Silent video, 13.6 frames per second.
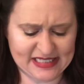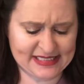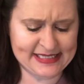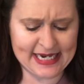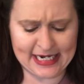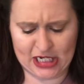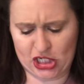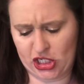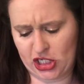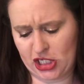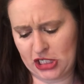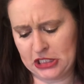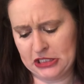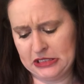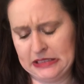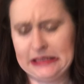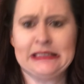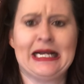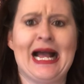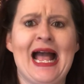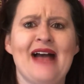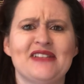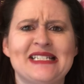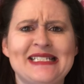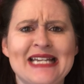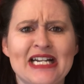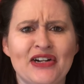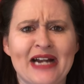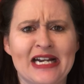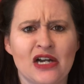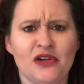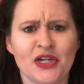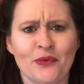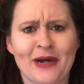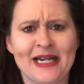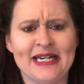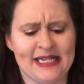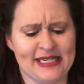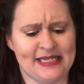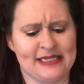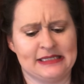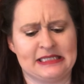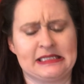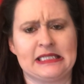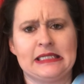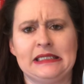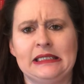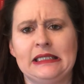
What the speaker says: sticker. I don't know what it is.